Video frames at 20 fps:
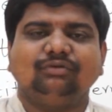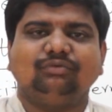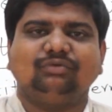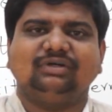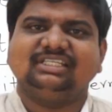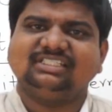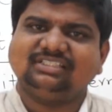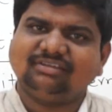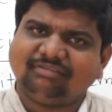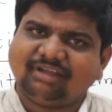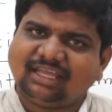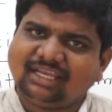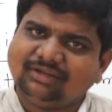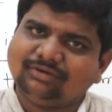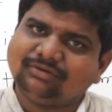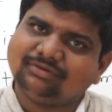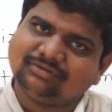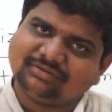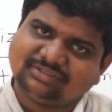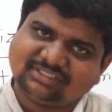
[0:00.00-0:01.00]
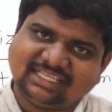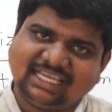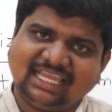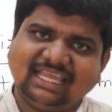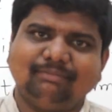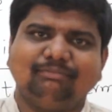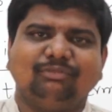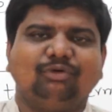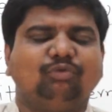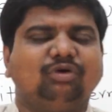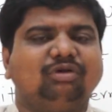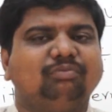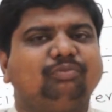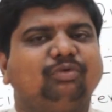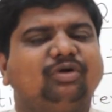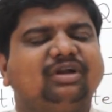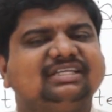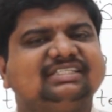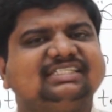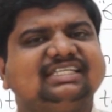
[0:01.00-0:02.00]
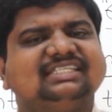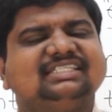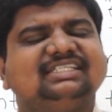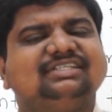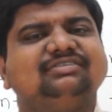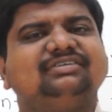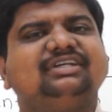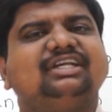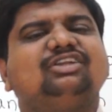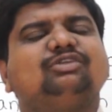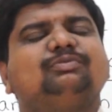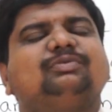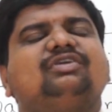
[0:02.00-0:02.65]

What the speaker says: What is the value? Same, 1.6 into 10 to the